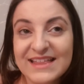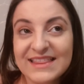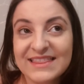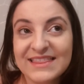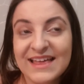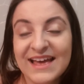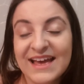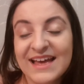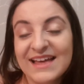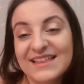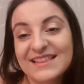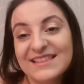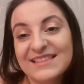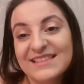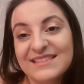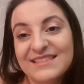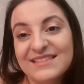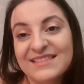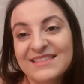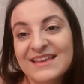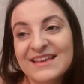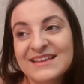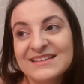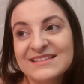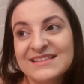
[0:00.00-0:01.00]
that
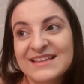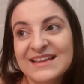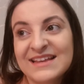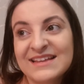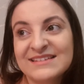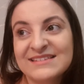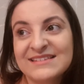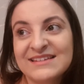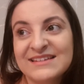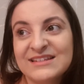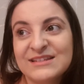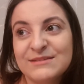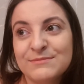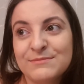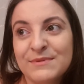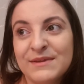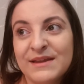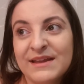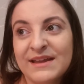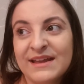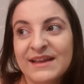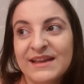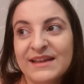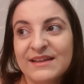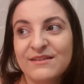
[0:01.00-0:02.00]
these things need to
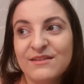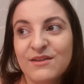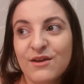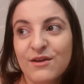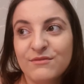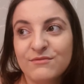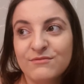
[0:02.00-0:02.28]
be